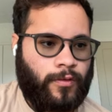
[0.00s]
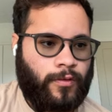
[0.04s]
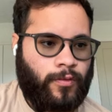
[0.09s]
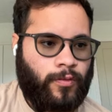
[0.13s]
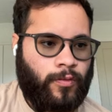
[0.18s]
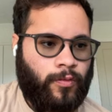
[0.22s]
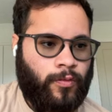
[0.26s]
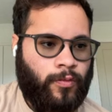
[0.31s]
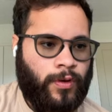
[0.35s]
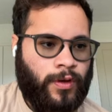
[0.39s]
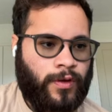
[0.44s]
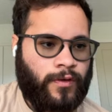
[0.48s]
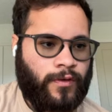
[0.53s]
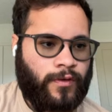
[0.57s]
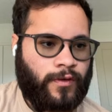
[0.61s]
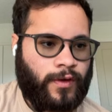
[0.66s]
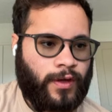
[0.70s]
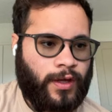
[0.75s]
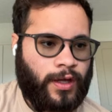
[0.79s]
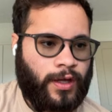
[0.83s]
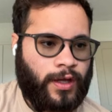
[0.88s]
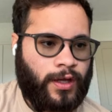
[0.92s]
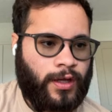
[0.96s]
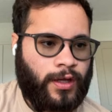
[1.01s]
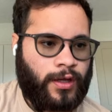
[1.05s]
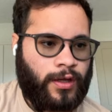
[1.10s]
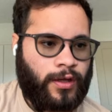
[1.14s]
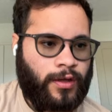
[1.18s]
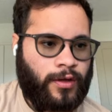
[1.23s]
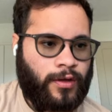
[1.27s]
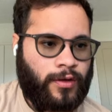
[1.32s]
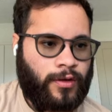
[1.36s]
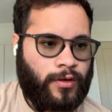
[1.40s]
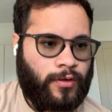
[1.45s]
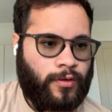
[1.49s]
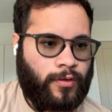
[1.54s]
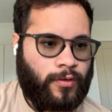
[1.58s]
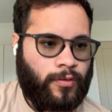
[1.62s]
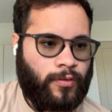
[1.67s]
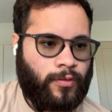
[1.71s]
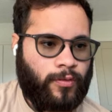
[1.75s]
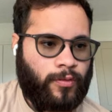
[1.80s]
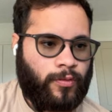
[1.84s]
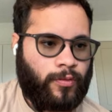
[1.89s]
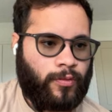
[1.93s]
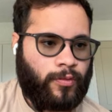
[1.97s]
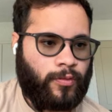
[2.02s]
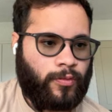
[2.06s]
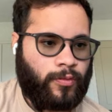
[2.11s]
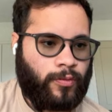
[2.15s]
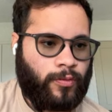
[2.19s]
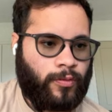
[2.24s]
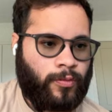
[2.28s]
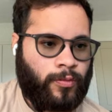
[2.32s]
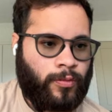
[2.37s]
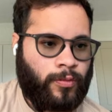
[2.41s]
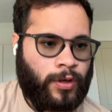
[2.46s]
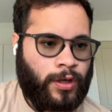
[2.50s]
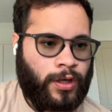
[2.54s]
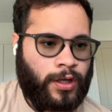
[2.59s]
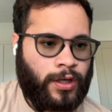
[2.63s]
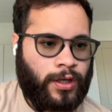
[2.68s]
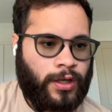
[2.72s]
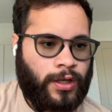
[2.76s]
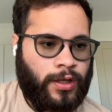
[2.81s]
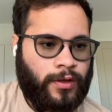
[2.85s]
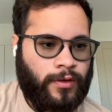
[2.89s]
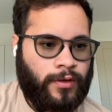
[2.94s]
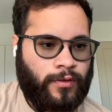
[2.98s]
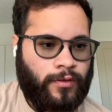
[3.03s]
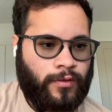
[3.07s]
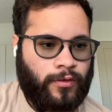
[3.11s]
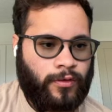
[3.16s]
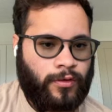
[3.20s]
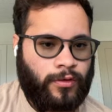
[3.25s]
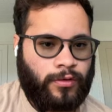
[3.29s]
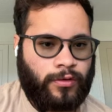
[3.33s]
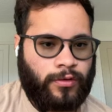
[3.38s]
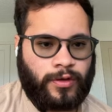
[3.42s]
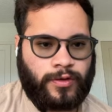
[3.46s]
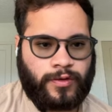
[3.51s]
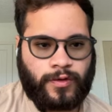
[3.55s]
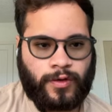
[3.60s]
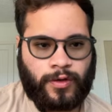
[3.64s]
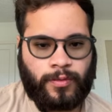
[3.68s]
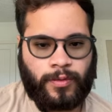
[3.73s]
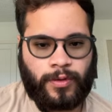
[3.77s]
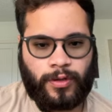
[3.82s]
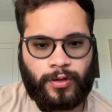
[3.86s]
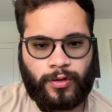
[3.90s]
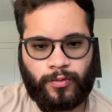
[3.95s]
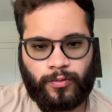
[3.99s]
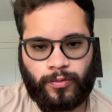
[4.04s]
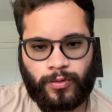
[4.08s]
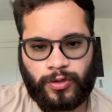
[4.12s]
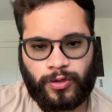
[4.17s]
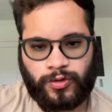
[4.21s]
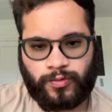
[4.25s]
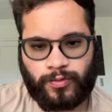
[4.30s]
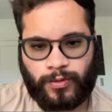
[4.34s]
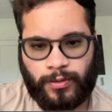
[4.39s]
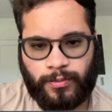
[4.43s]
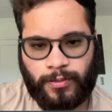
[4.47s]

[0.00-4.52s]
once I run it through the terminal, we just want to make